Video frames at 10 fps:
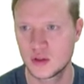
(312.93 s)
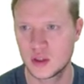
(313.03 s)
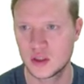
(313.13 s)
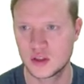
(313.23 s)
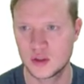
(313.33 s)

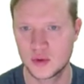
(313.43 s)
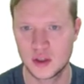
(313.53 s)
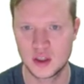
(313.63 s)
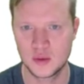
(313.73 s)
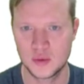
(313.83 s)
okay so I'm going
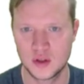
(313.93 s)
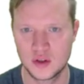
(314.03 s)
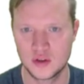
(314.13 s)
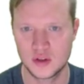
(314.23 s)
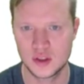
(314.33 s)
to keep it
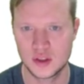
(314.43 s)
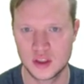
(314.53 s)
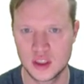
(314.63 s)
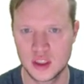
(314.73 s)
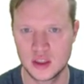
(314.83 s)
here on the
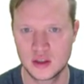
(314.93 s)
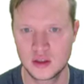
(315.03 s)
side